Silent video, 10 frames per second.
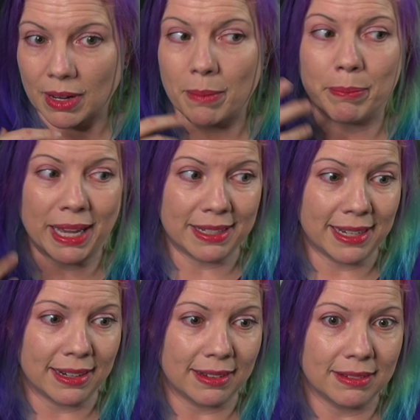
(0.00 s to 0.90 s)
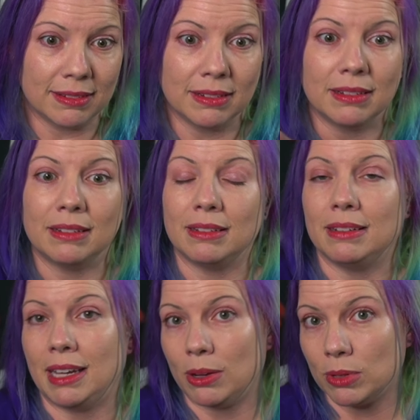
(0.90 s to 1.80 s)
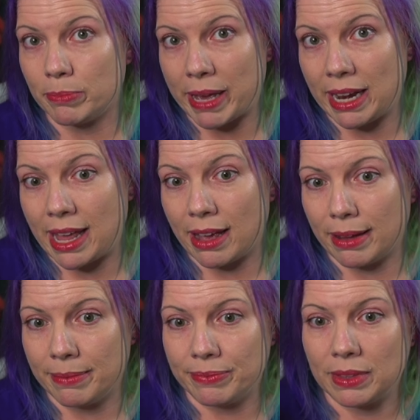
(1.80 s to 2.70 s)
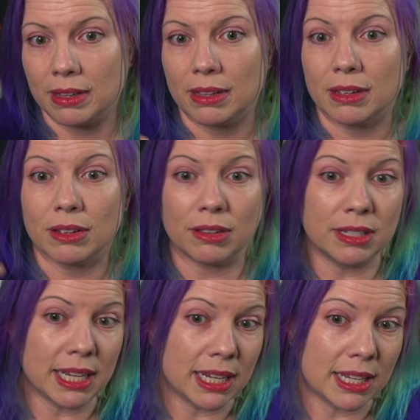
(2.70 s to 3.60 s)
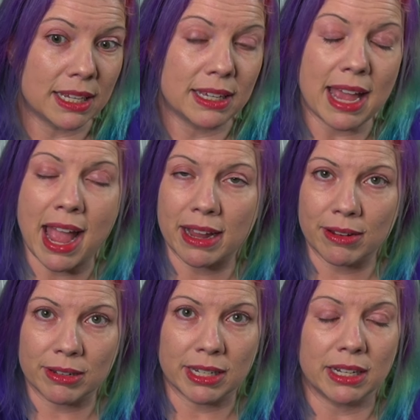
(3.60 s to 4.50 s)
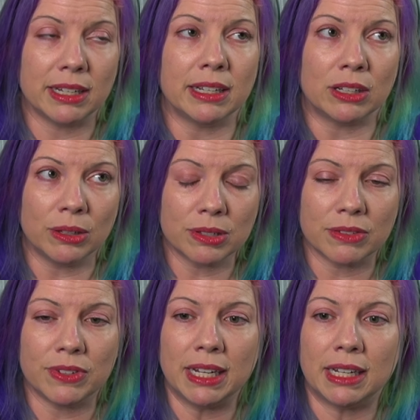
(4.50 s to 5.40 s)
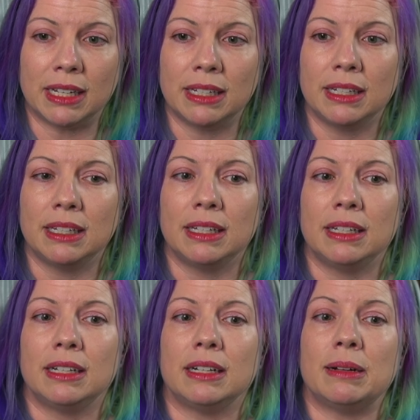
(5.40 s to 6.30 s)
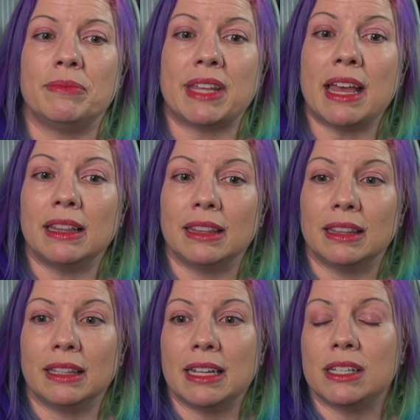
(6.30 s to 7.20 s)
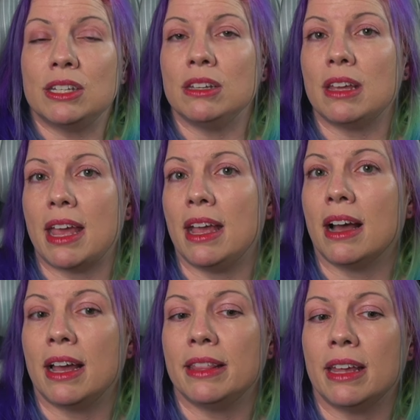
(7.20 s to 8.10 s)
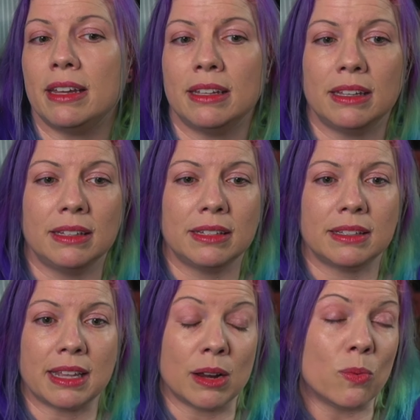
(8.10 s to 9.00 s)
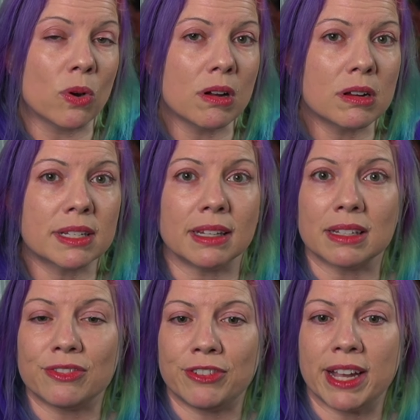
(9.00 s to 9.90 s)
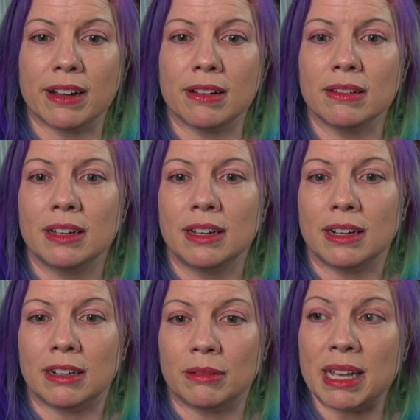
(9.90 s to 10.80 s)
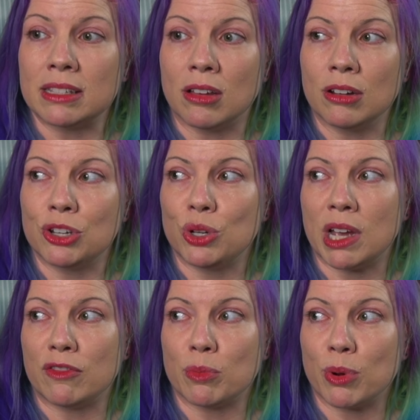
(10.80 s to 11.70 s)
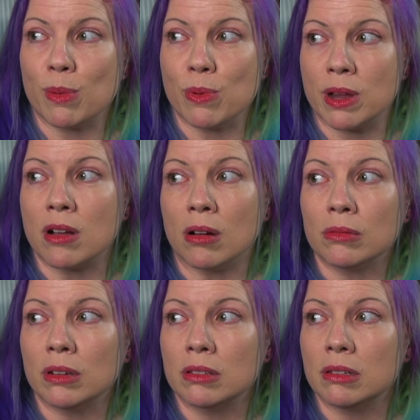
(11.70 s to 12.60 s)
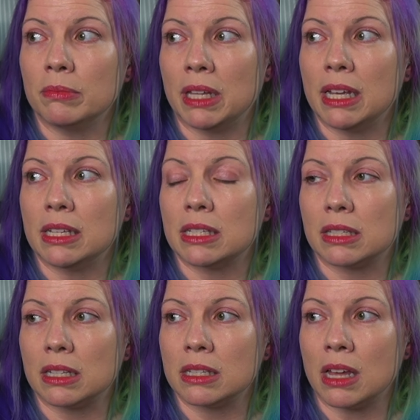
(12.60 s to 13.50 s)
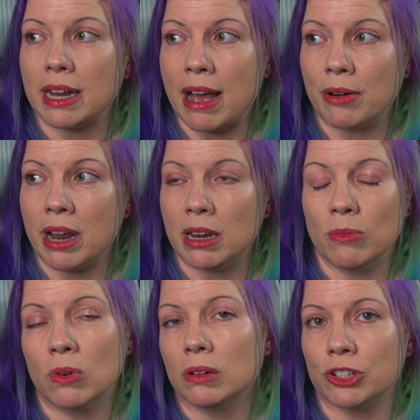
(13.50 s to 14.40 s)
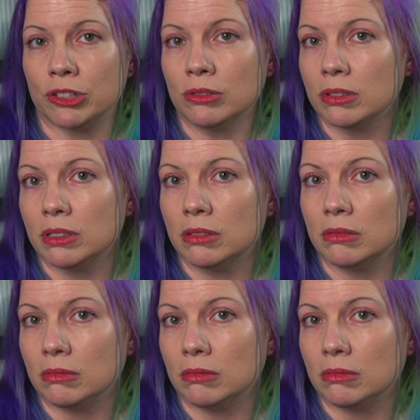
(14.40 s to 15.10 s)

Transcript: Bad data equals bad AI. Good data, accurate data, inclusive data, that leads to AI that it works, that's fair, as long as you have appropriate guardrails in place. Let's not out any more children